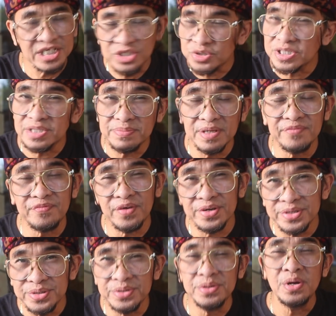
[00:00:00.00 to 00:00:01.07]
suitable for
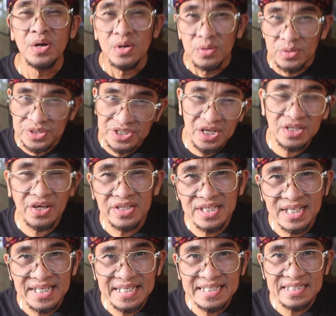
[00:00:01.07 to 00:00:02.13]
you who's not on
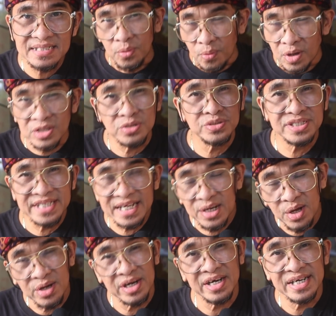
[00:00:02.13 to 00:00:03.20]
the list, who want to stay
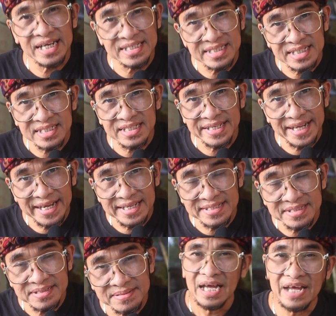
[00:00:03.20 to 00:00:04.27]
longer than 60
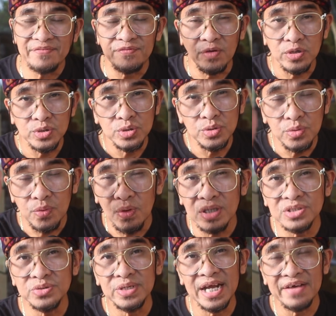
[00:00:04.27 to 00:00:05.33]
days, and for you who
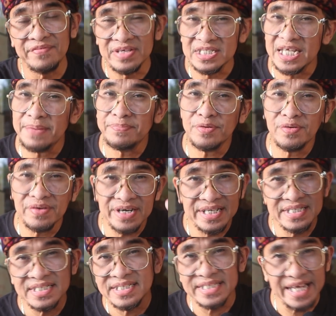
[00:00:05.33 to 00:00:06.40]
want to have a
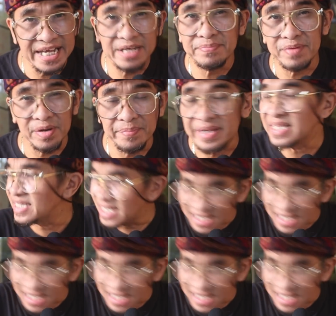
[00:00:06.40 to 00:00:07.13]
temporary staying permit, the